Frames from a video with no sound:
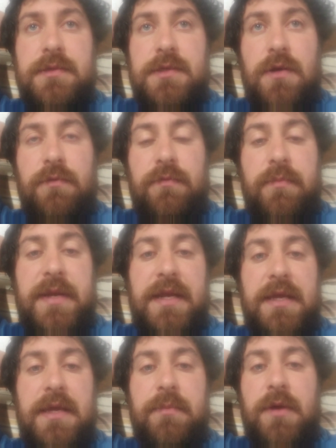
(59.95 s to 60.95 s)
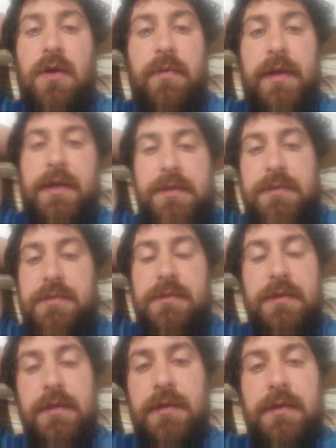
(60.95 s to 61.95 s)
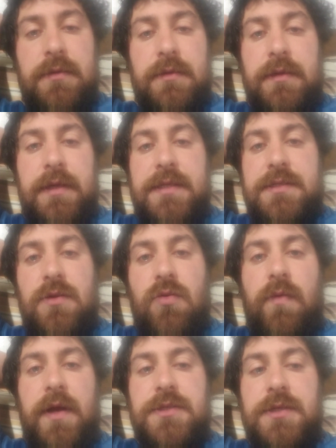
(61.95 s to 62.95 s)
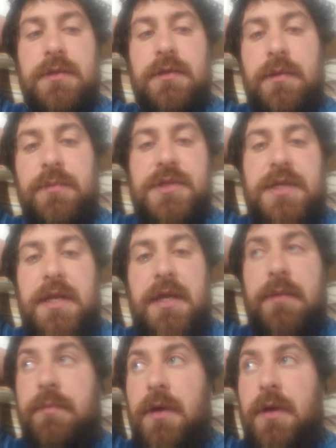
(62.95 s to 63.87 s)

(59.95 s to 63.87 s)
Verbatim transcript: So for me to keep going is, it's no question. I'm just going to